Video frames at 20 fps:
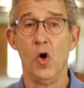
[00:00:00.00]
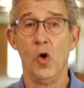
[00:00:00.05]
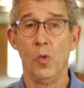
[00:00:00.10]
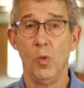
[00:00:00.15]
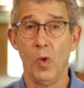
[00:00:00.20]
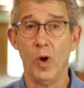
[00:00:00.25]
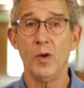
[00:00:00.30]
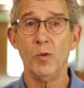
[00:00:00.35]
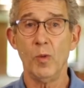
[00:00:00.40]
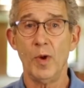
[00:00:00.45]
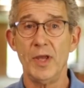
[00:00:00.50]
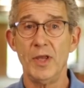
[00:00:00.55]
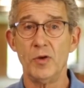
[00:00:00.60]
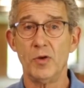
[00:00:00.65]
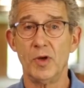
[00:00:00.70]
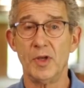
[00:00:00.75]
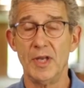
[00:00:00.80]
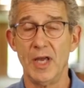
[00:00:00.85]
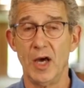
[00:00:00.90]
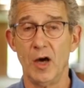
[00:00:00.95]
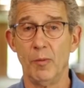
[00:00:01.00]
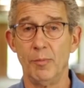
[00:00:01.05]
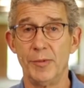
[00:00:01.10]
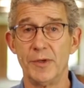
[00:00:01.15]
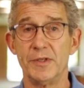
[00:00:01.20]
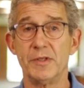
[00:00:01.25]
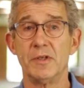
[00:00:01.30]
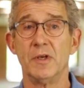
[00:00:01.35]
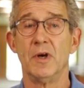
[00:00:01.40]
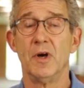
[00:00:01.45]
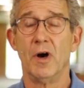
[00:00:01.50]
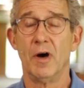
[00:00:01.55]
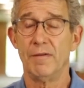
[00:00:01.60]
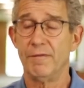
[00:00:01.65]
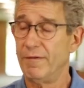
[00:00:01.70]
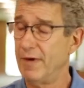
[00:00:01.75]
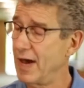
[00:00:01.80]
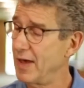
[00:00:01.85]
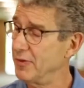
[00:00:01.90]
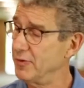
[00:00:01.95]
One way you can help is on
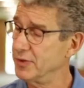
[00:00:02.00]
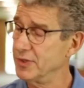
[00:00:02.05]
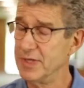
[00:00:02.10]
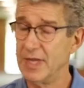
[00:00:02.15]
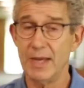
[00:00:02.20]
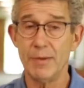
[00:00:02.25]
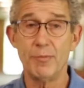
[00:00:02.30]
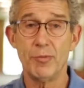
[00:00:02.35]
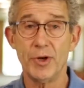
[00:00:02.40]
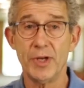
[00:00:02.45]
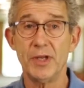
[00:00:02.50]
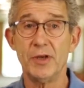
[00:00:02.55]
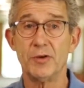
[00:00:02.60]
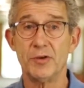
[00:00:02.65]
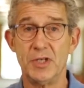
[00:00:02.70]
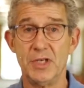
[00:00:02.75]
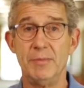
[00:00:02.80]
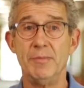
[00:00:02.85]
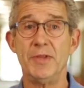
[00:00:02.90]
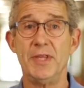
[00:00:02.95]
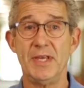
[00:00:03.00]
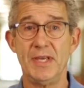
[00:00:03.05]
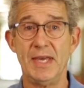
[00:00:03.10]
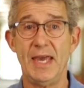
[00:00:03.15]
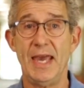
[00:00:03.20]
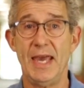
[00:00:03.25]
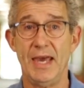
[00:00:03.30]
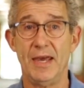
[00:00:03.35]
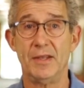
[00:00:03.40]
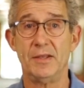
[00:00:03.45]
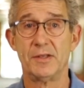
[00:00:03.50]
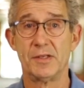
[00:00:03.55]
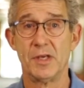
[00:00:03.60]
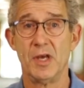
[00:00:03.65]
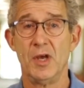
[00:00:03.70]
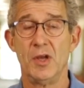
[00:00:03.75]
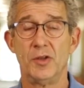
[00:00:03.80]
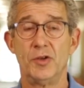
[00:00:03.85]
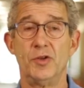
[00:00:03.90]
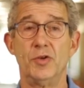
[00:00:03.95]
Father's Day, bring your Timothy cans
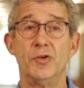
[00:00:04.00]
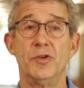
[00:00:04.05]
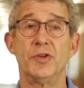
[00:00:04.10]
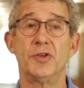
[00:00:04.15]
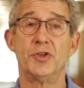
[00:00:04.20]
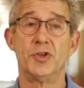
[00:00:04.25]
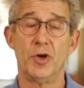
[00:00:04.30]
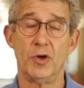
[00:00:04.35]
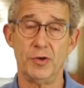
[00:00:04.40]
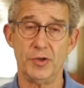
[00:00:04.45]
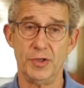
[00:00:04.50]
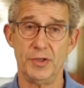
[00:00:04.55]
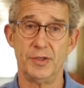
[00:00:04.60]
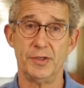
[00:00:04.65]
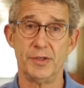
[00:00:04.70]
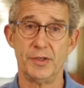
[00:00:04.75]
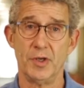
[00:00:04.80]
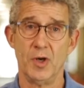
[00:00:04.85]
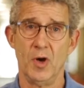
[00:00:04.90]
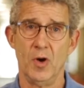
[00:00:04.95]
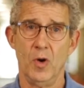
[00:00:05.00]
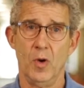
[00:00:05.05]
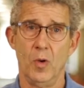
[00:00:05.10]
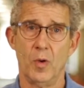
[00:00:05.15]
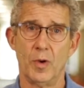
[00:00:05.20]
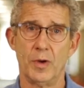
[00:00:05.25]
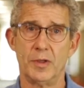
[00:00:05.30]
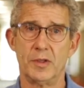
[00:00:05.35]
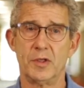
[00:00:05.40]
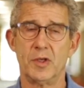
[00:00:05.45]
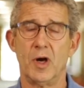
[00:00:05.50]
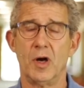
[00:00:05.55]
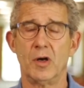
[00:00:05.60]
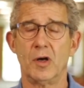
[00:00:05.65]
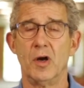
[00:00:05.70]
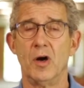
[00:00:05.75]
to the churches or talk,